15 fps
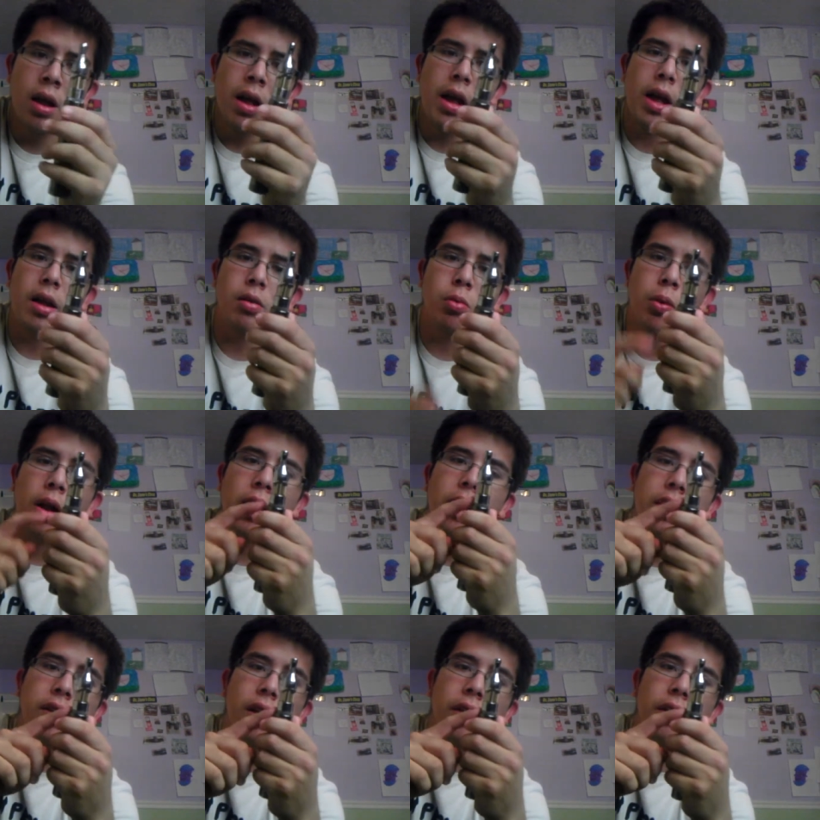As well
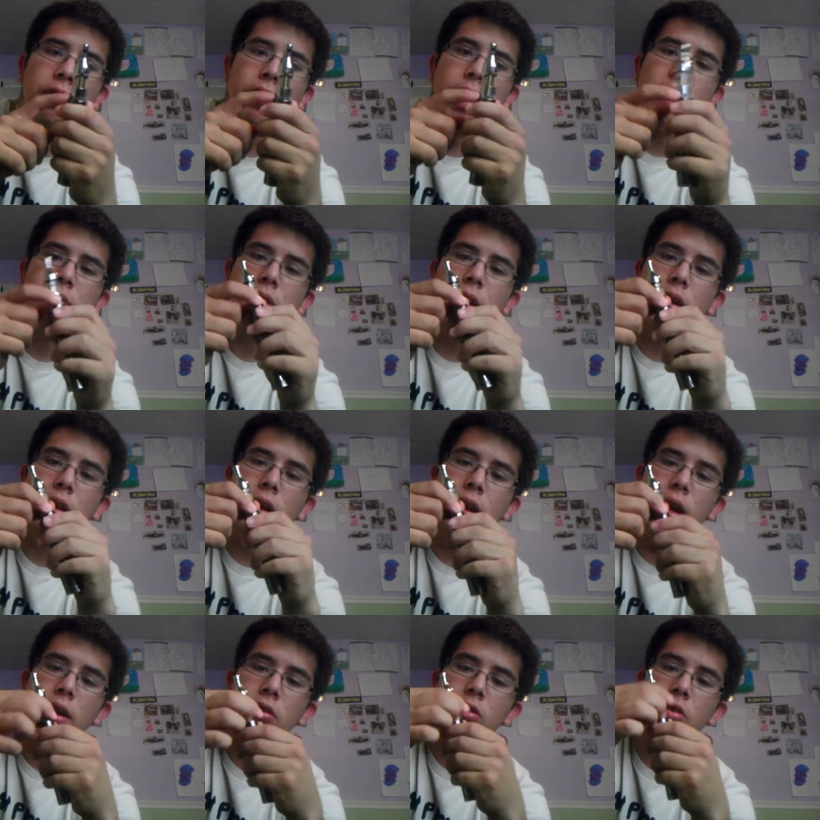as on the 510
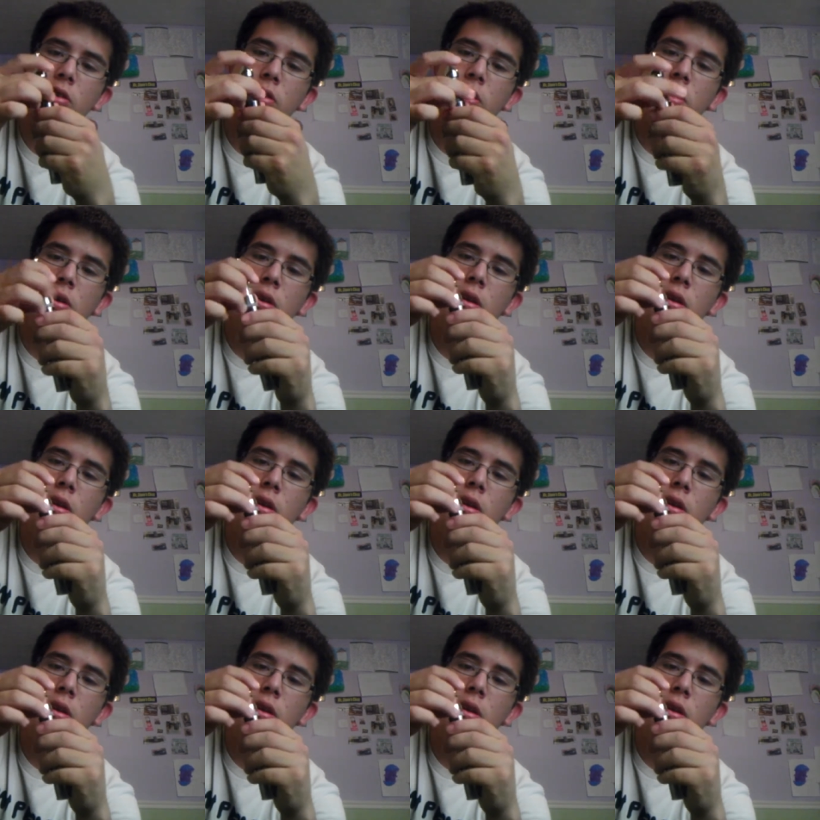connection,